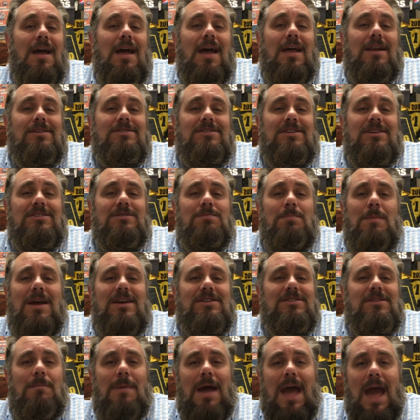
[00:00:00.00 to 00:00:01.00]
and it just
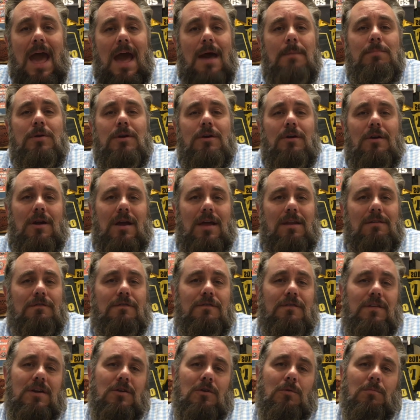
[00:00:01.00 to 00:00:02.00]
makes them happier and
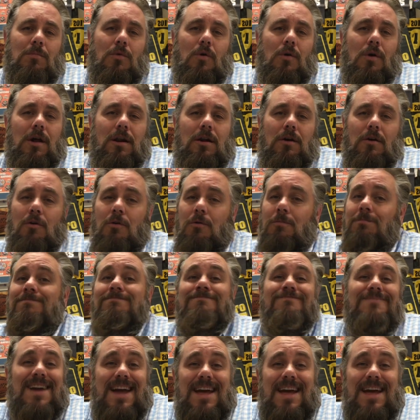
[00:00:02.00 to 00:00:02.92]
feel more at home,